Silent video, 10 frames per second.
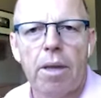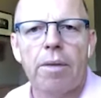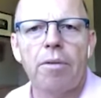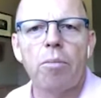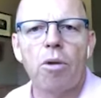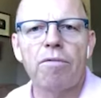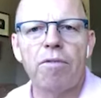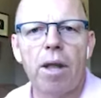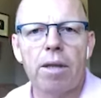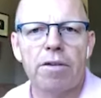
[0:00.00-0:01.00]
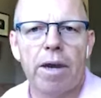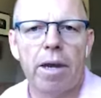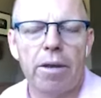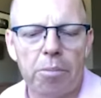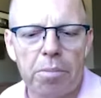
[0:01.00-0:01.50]
the more
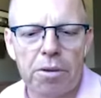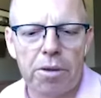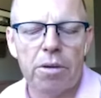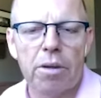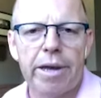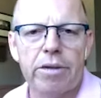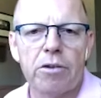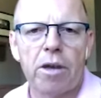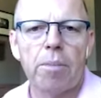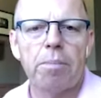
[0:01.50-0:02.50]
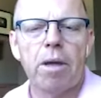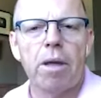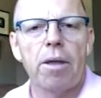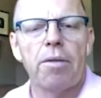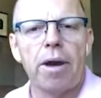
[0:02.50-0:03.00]
volatile the political landscape,
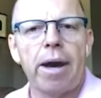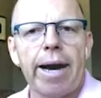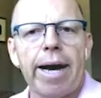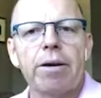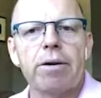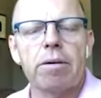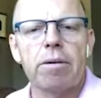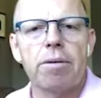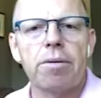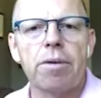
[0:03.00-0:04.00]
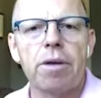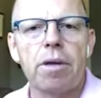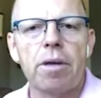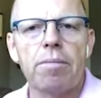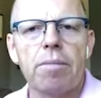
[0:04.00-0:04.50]
the higher
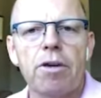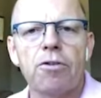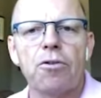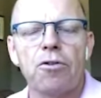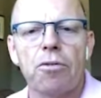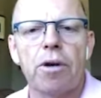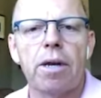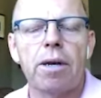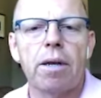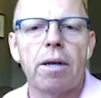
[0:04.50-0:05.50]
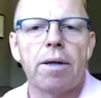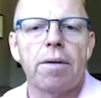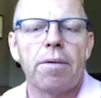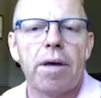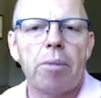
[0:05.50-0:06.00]
the interest rate
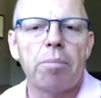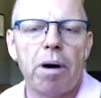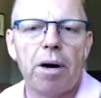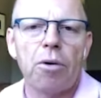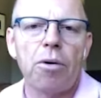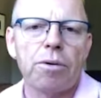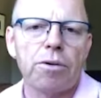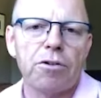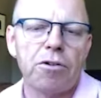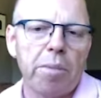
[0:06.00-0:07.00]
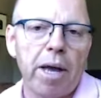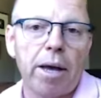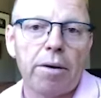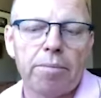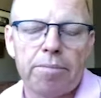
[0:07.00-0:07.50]
that bondholders
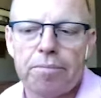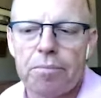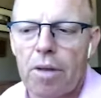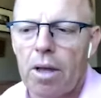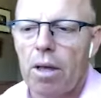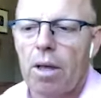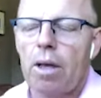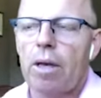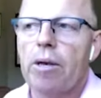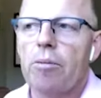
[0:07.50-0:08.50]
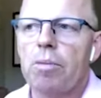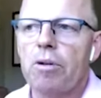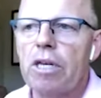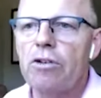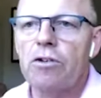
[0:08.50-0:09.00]
demand. In
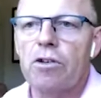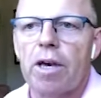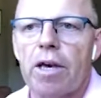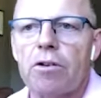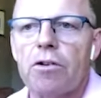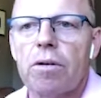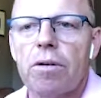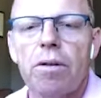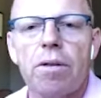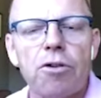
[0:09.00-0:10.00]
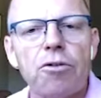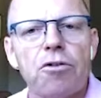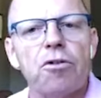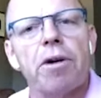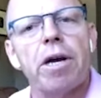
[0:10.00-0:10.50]
Belize's case, the
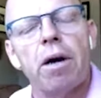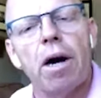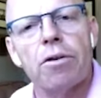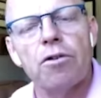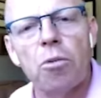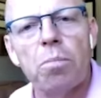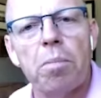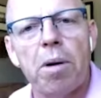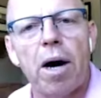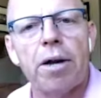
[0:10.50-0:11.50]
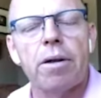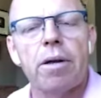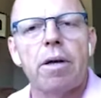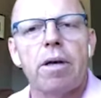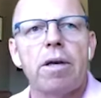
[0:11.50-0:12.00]
interest rate on the super bond
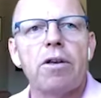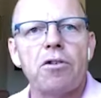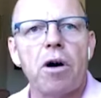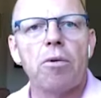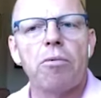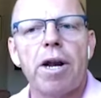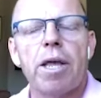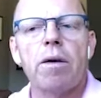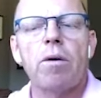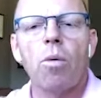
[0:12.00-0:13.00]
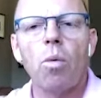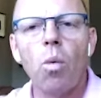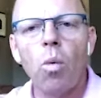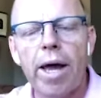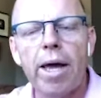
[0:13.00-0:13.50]
is already
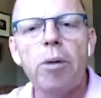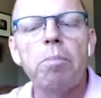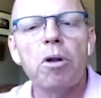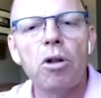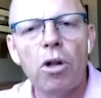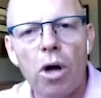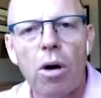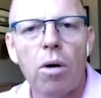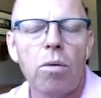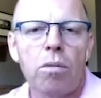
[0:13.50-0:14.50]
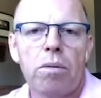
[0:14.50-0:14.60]
way below